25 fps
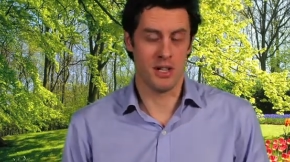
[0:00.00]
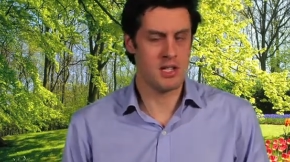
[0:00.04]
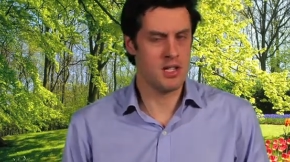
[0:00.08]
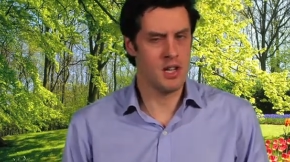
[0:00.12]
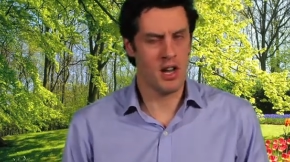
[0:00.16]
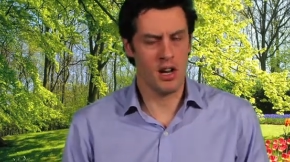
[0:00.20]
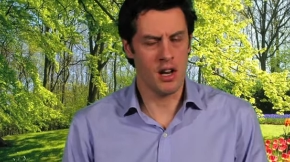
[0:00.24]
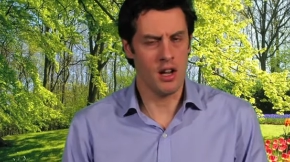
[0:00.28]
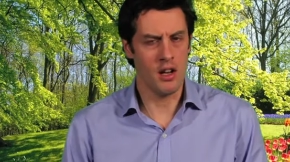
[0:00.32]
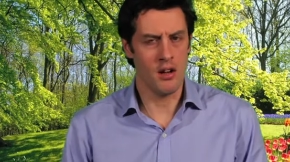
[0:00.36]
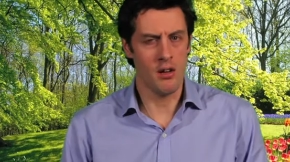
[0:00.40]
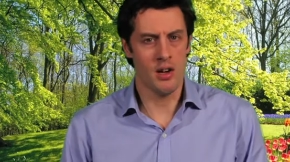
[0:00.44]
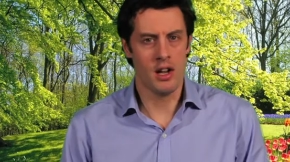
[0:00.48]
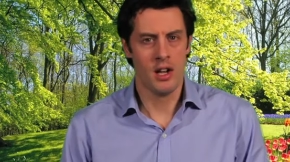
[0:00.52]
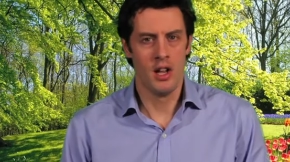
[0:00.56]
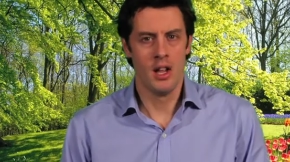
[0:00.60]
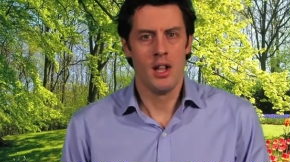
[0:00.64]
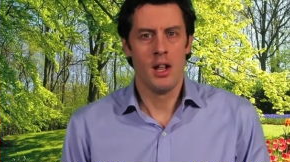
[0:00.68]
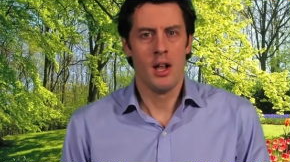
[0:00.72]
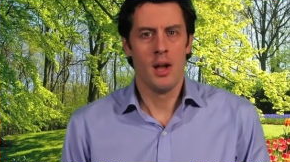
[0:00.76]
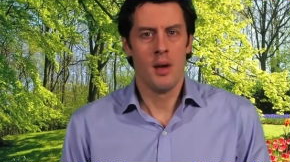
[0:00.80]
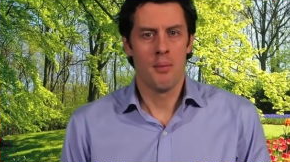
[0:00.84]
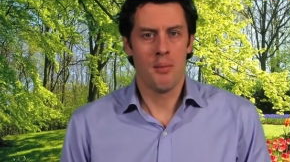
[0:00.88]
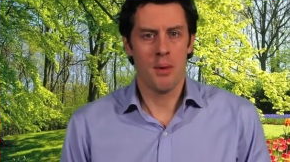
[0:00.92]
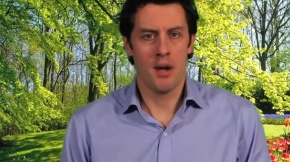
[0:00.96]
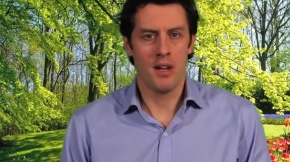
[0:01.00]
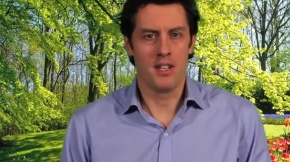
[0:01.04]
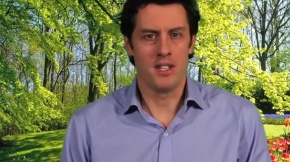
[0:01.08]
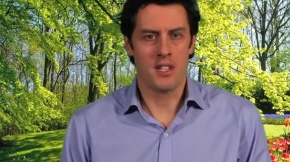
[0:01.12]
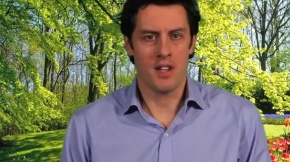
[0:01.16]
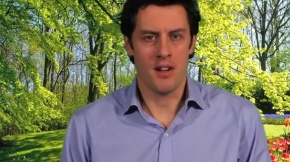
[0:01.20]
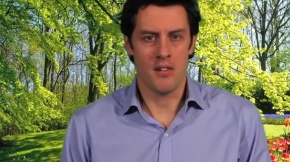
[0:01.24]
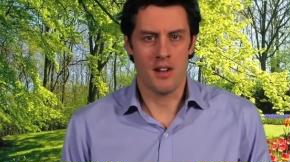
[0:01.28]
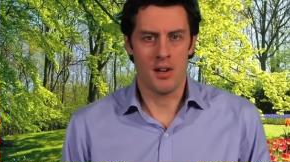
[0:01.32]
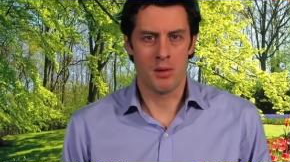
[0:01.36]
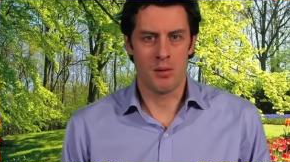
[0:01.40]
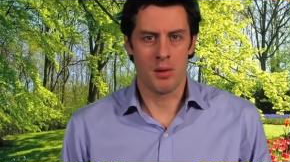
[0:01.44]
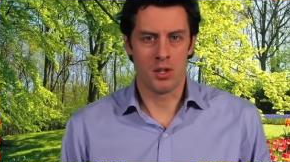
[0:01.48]
Don't know, but
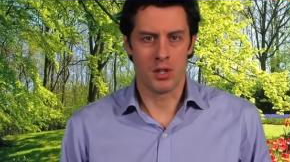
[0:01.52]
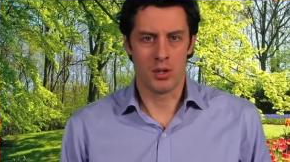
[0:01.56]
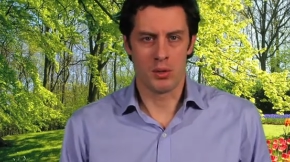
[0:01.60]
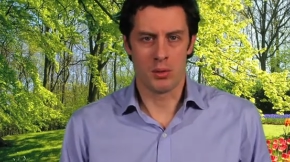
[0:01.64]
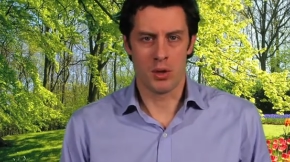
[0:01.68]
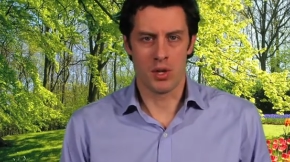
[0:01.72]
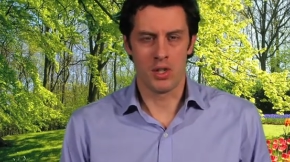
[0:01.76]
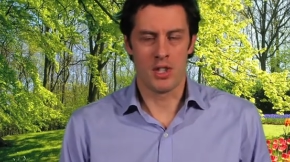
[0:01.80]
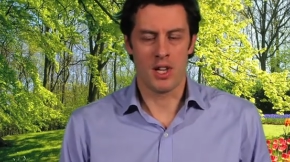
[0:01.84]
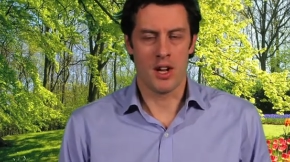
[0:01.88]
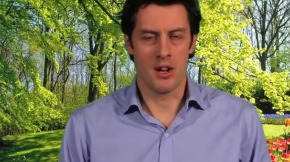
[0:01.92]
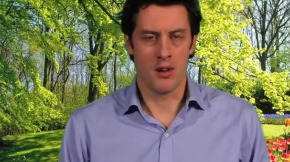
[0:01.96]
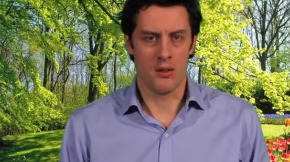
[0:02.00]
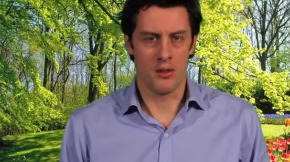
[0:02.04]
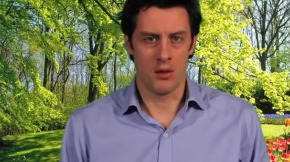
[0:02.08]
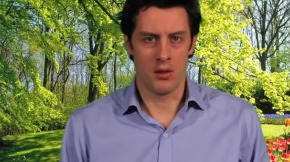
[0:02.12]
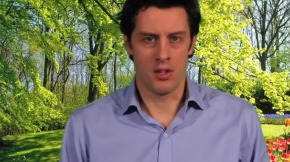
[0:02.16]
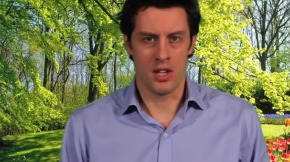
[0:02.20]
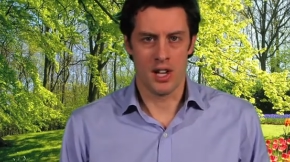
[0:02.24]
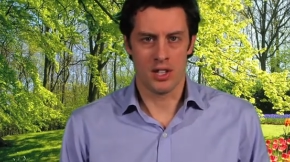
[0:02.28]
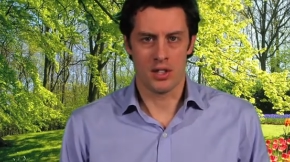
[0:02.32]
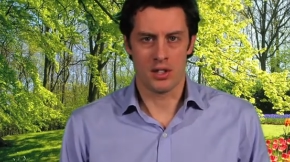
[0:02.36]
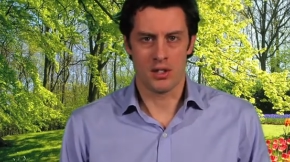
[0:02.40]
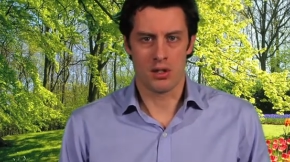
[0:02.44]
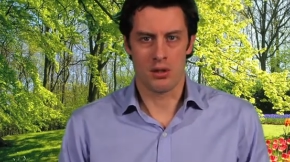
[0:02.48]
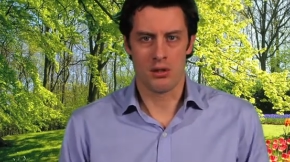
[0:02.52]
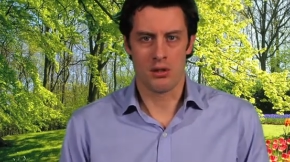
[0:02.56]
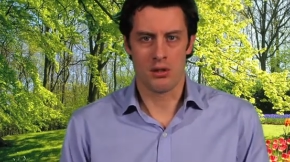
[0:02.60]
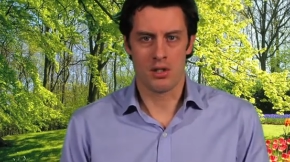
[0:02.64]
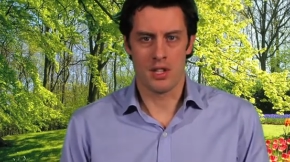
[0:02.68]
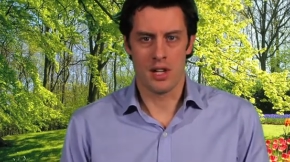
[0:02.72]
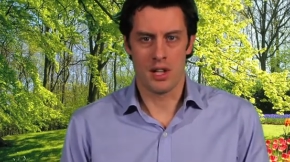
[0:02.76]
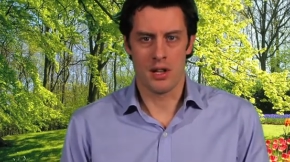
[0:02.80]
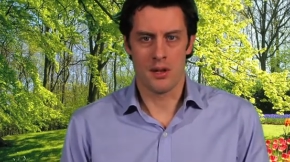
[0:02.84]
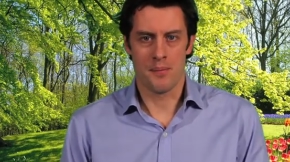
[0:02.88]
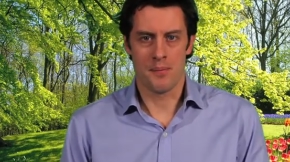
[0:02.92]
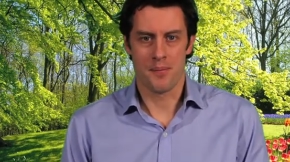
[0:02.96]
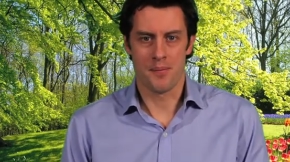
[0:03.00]
definitely one to watch out for, and that's
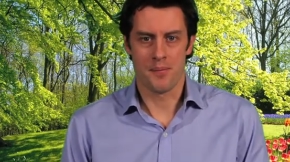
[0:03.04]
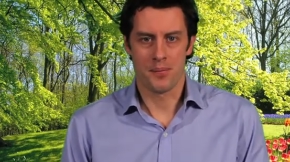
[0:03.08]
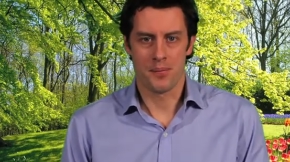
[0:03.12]
Crucell.